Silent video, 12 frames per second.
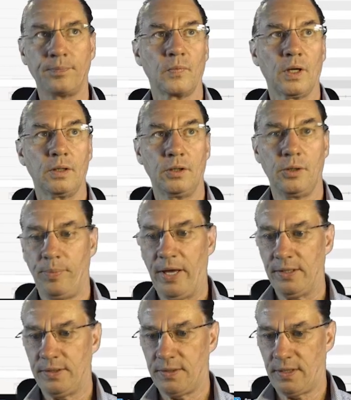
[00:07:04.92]
the
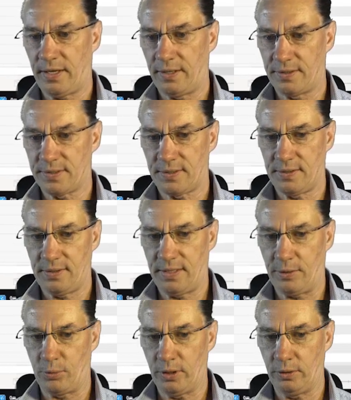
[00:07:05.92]
paintings there
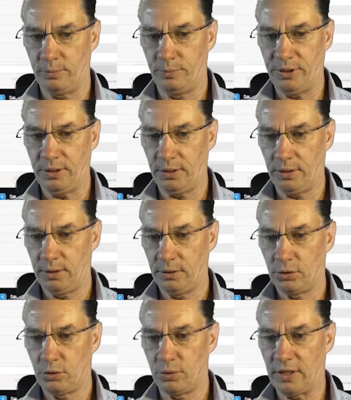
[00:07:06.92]
will be
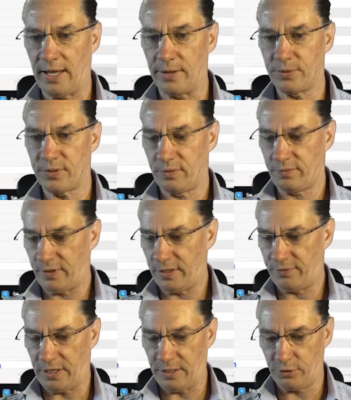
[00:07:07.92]

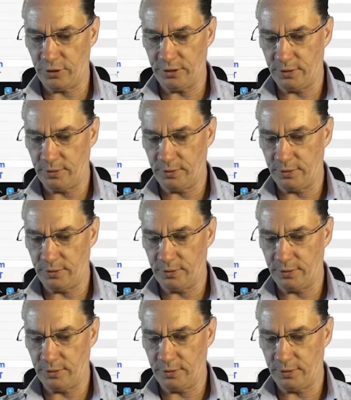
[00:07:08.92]
2,500